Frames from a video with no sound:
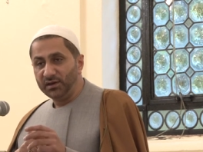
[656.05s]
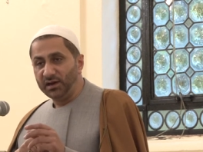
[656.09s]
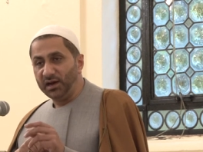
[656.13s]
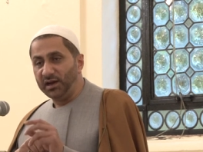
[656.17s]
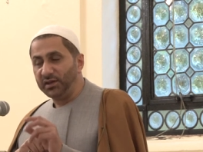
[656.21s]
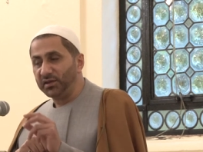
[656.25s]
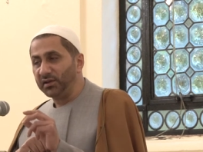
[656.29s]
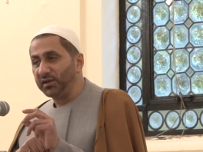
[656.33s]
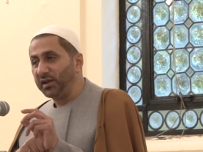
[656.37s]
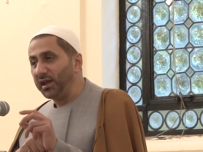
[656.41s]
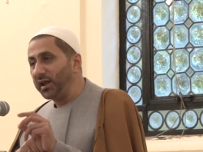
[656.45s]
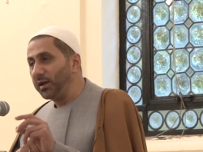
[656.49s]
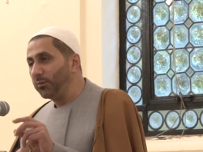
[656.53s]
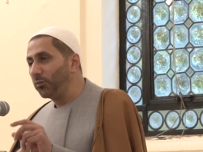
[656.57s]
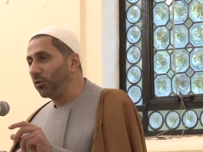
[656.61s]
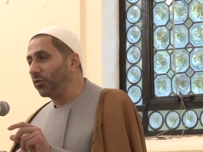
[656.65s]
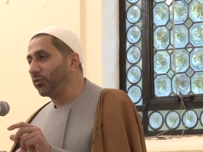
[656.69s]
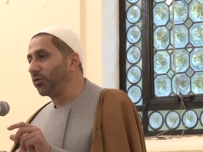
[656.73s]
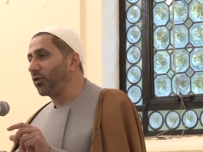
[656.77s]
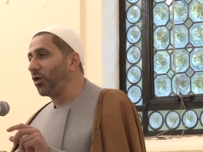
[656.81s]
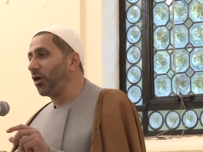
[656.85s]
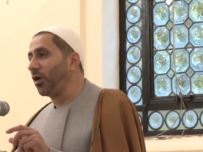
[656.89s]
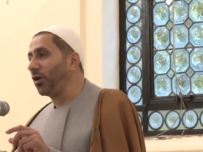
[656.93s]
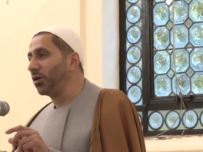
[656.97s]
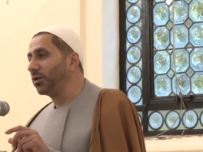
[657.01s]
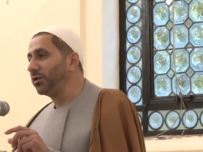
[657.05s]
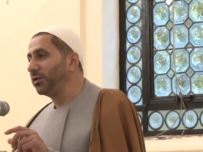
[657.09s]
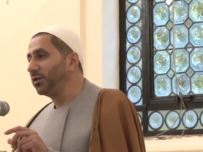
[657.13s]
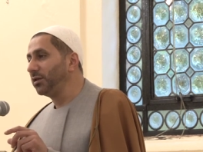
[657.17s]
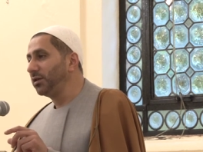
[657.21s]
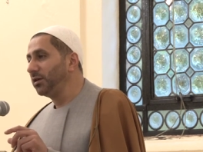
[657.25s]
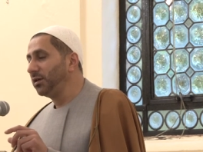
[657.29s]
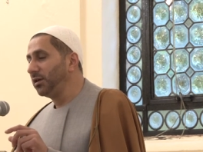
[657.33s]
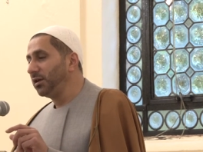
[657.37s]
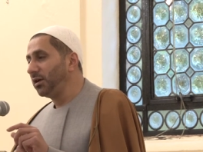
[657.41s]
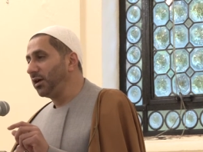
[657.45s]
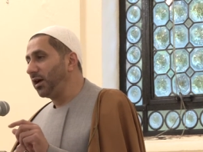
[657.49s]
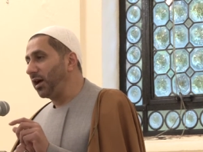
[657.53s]
in the name of God
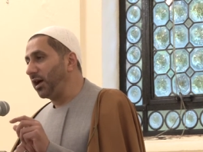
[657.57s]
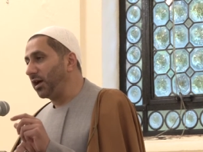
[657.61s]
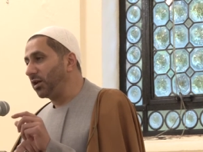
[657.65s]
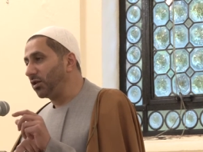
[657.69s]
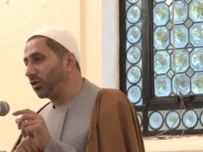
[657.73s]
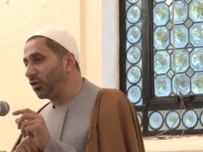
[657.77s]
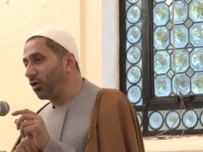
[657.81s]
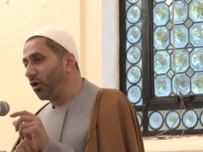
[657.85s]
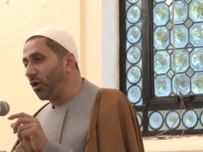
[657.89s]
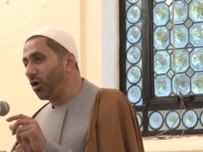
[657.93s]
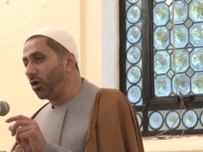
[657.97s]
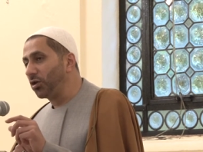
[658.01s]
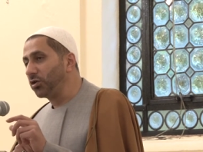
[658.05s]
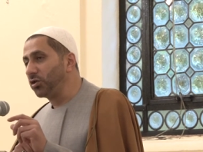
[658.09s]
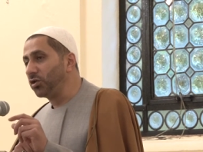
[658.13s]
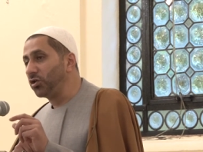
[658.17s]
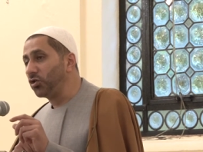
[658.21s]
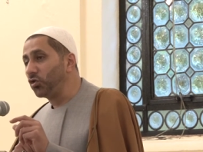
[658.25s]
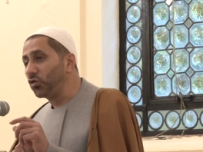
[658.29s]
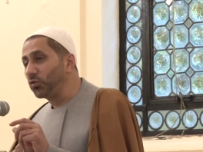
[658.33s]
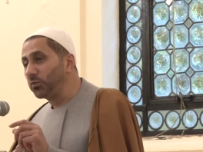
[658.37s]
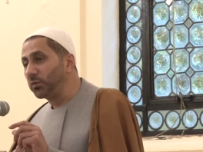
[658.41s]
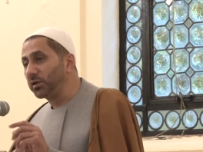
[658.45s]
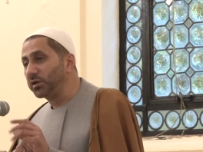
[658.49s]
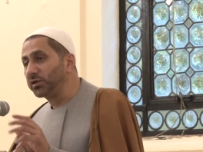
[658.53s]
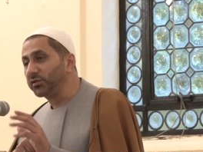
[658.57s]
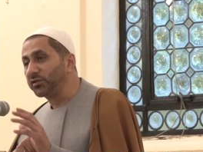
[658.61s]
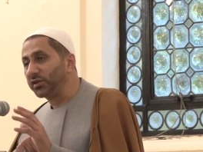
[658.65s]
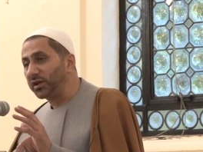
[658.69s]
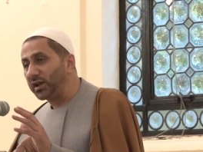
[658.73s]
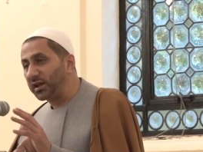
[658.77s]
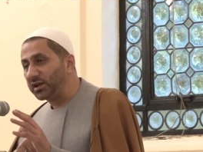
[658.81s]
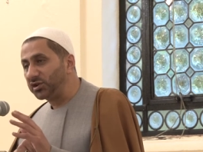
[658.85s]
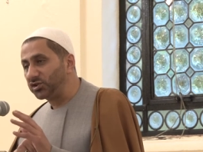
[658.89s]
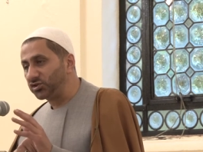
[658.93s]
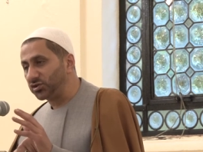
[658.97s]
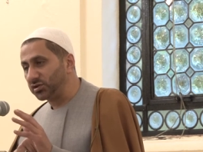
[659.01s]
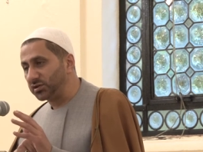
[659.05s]
and God human
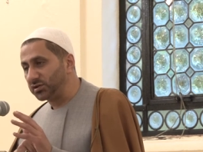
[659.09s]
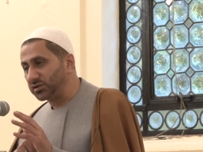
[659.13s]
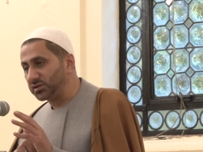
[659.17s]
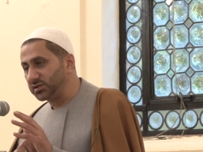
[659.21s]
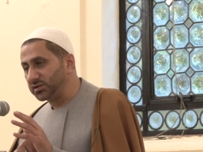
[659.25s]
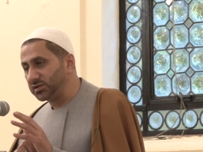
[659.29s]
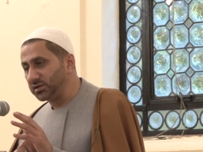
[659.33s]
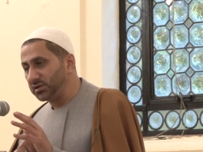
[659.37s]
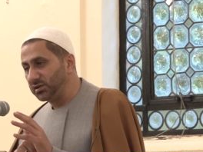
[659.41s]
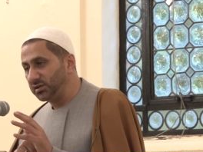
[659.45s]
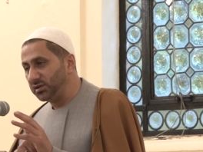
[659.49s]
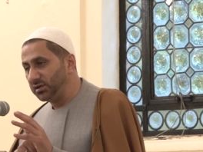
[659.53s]
relations.